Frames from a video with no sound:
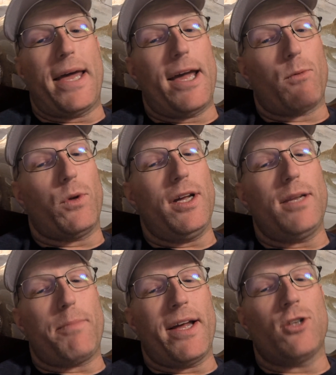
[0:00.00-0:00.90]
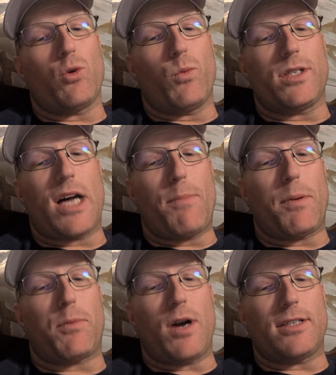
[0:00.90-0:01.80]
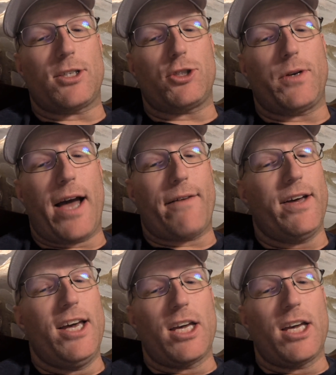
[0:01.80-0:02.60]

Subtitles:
It really depends on what type of processor you have.